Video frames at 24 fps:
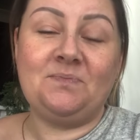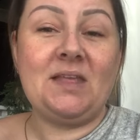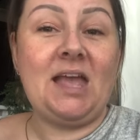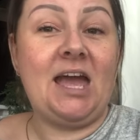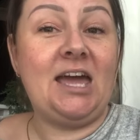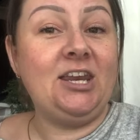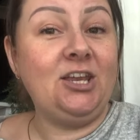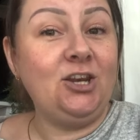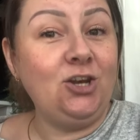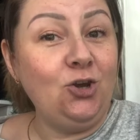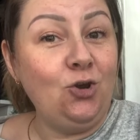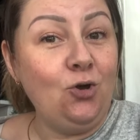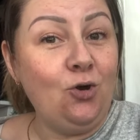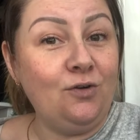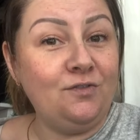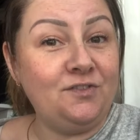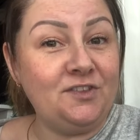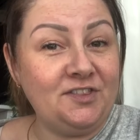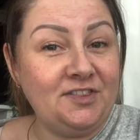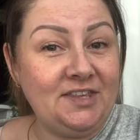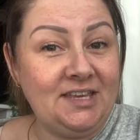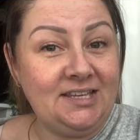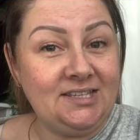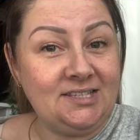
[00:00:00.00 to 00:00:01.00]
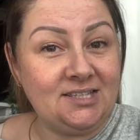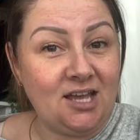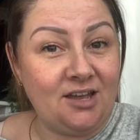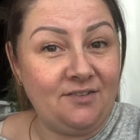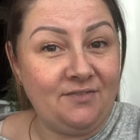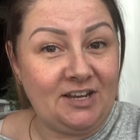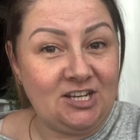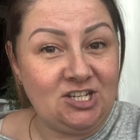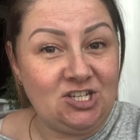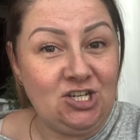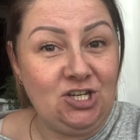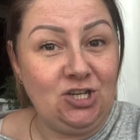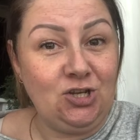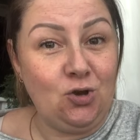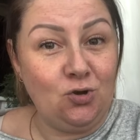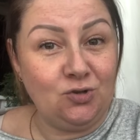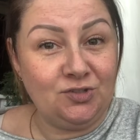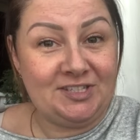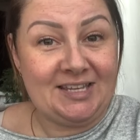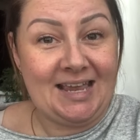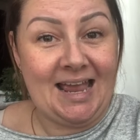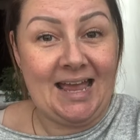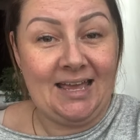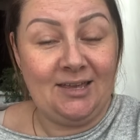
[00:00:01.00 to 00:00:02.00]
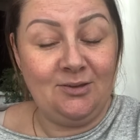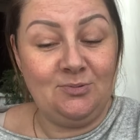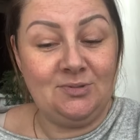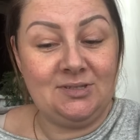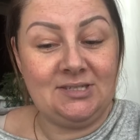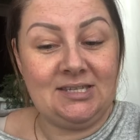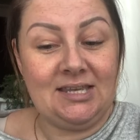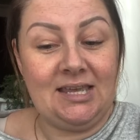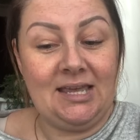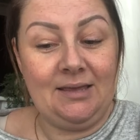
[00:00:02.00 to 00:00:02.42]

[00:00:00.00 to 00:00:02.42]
And a lot of the things that I've actually got out